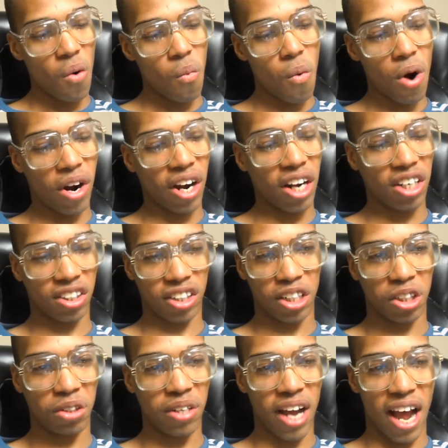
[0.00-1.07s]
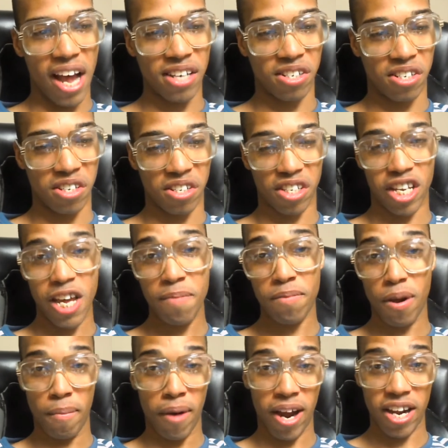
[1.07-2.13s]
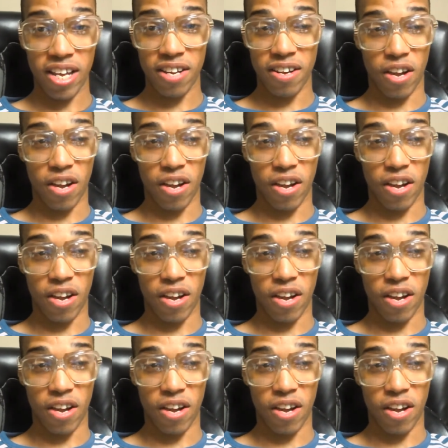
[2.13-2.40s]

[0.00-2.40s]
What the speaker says: We're going to just let you guys just keep your money,